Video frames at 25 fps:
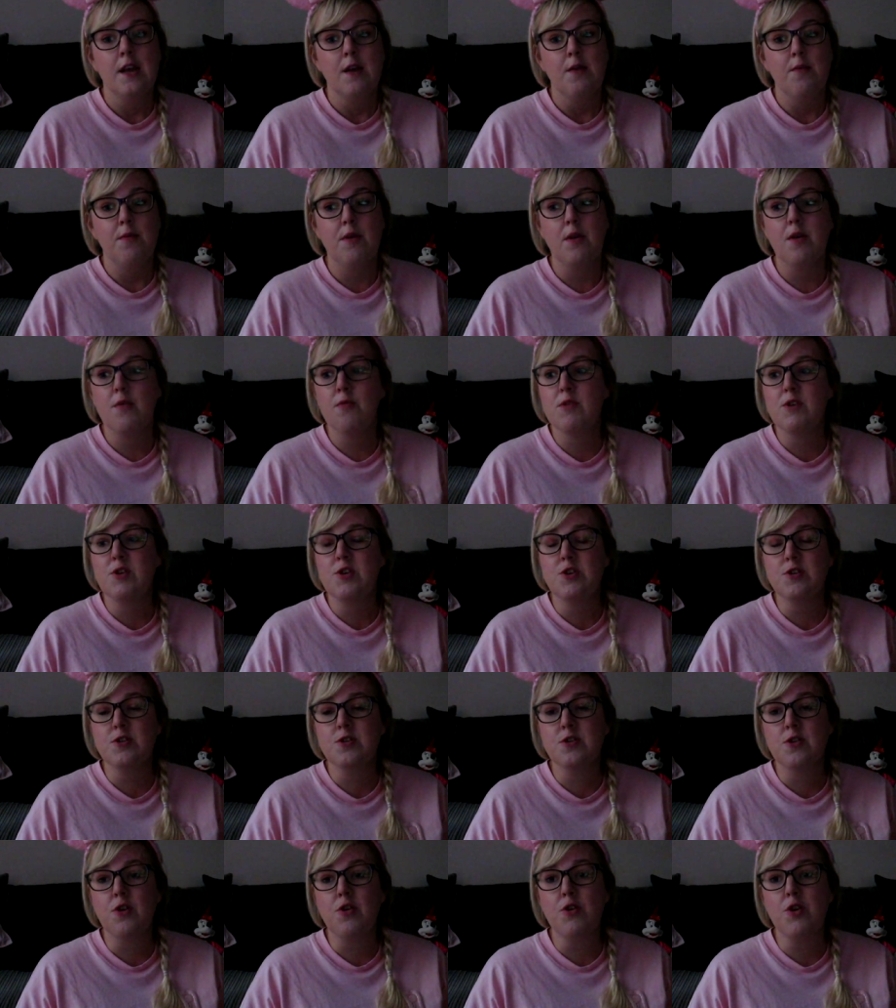We, we
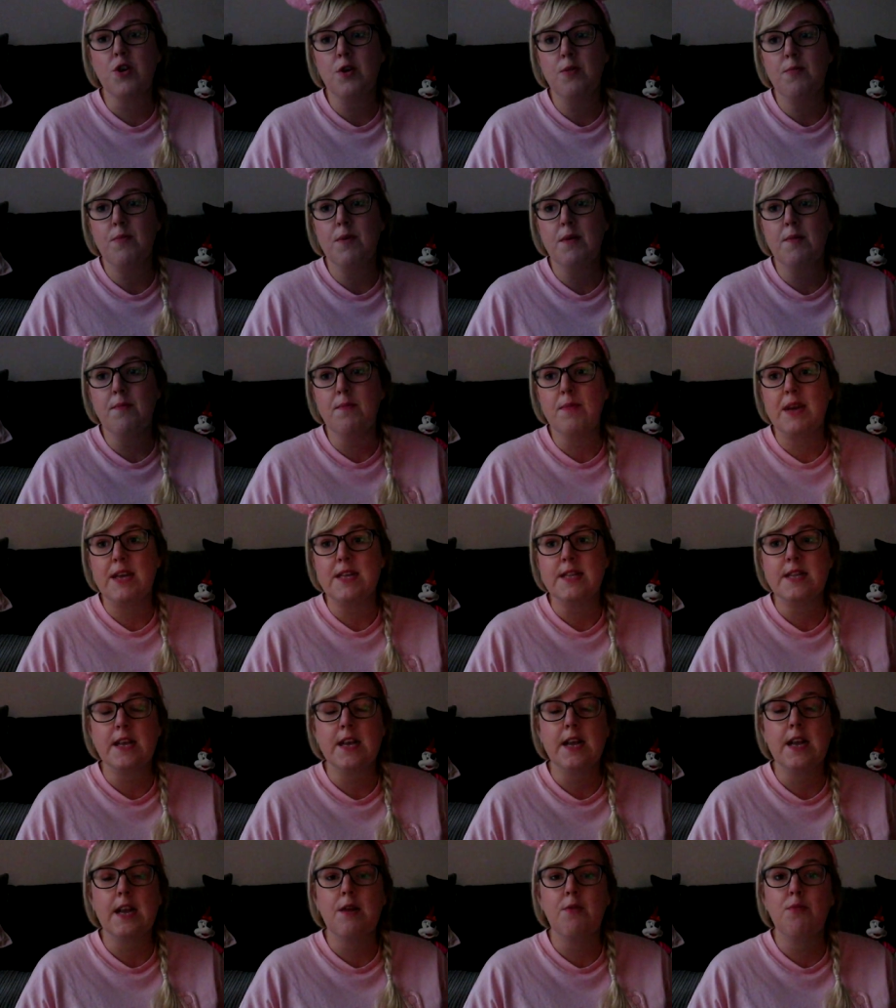just document,
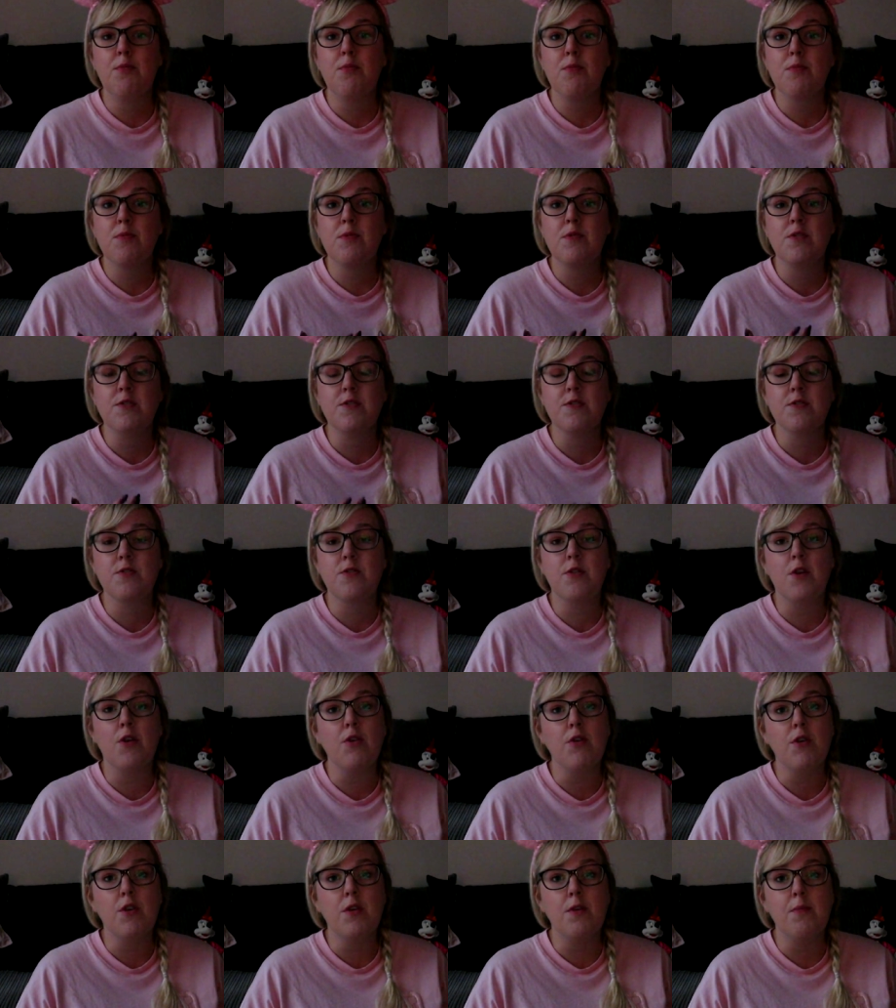basically. We just
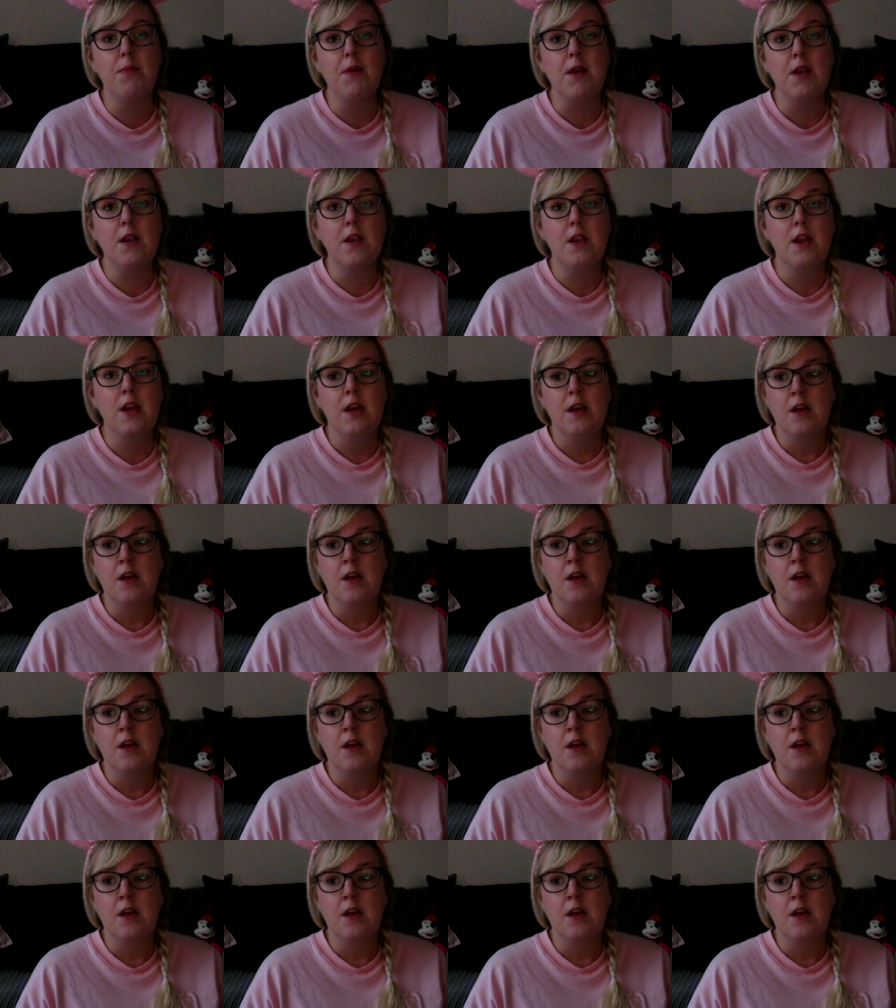document